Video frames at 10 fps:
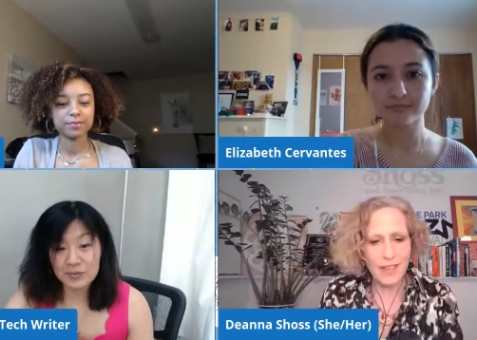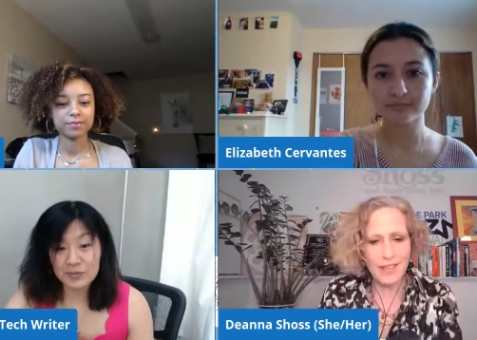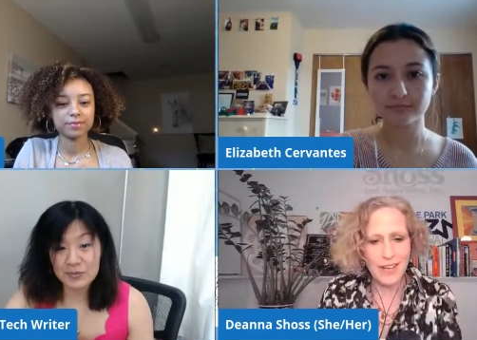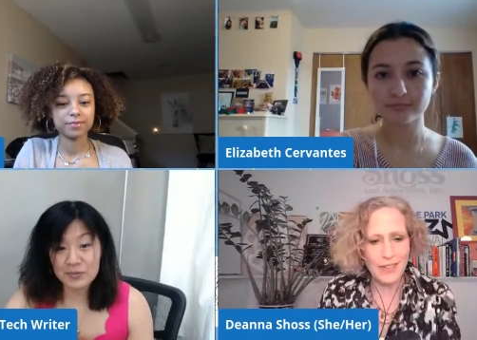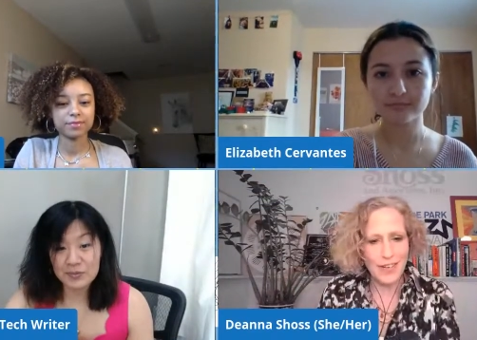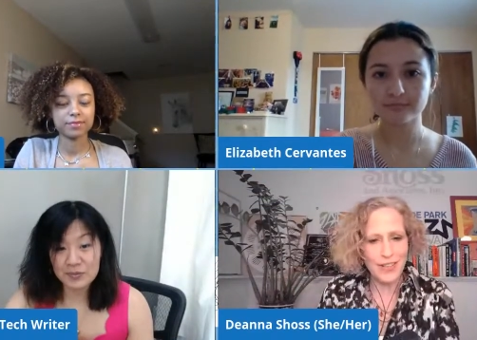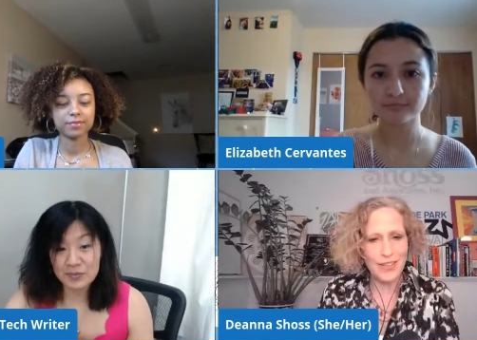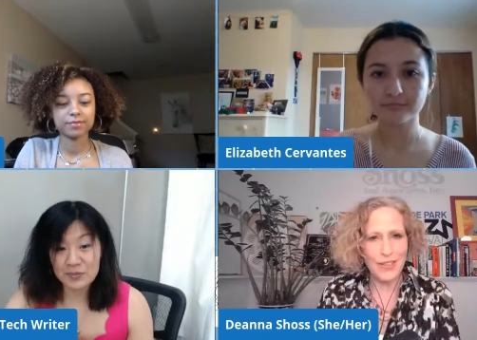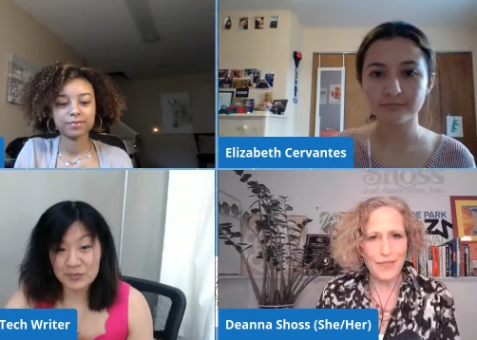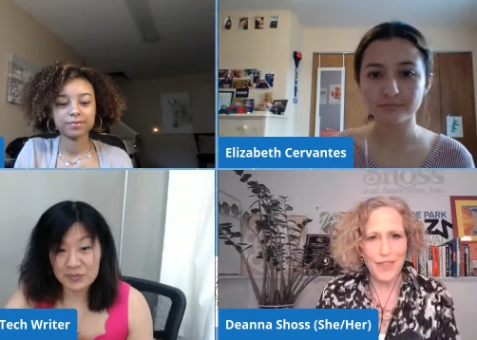Speaker 1: the generation
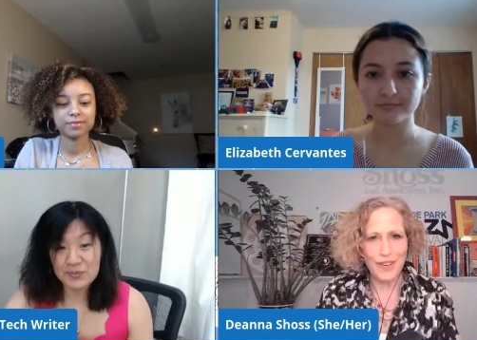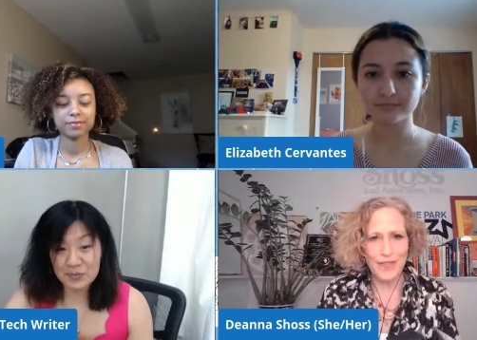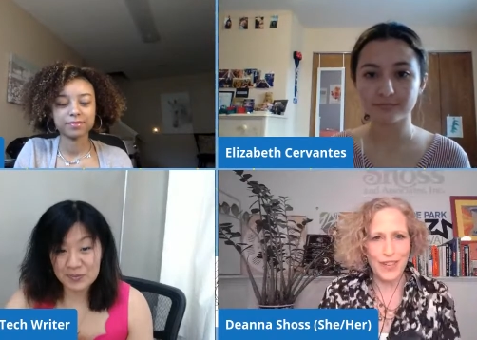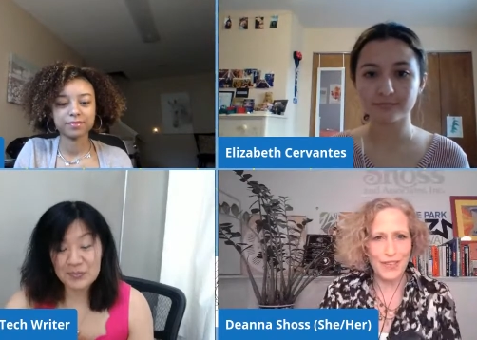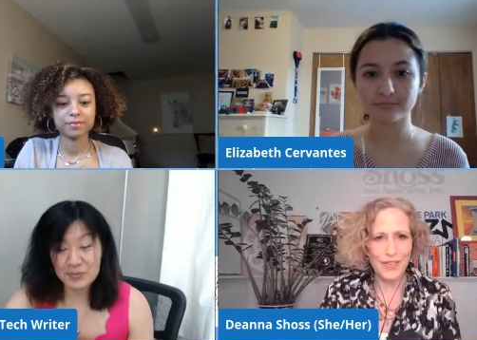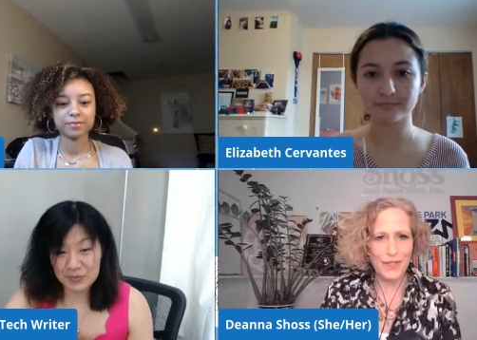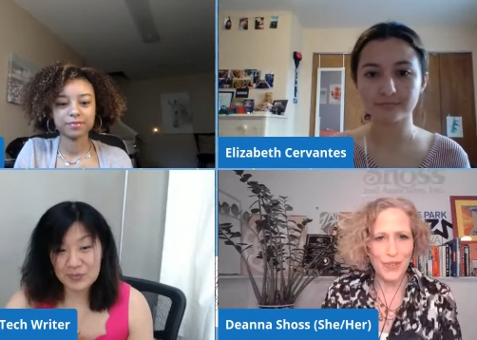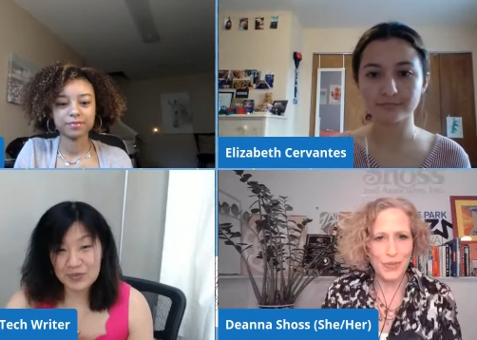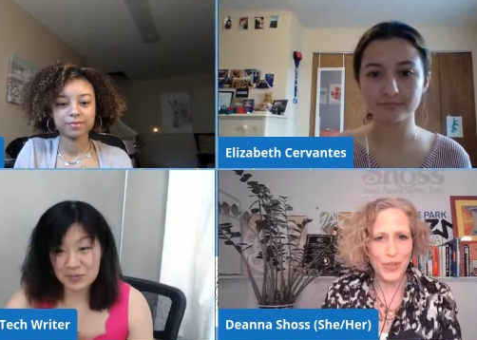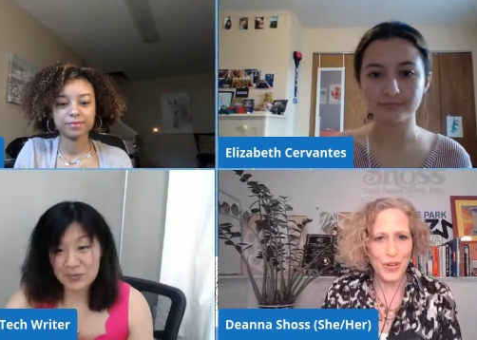of the of the the
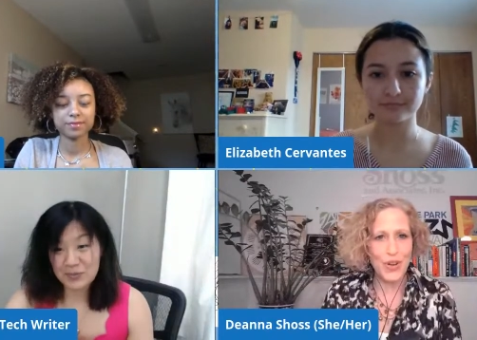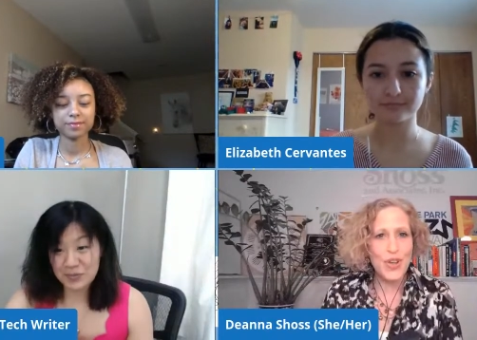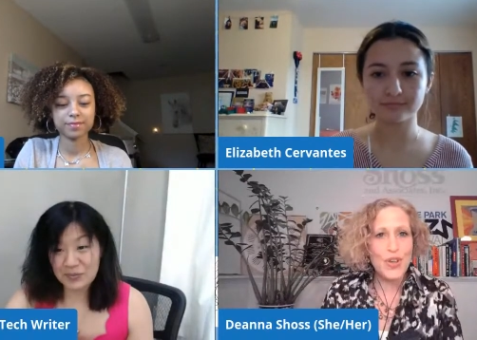future.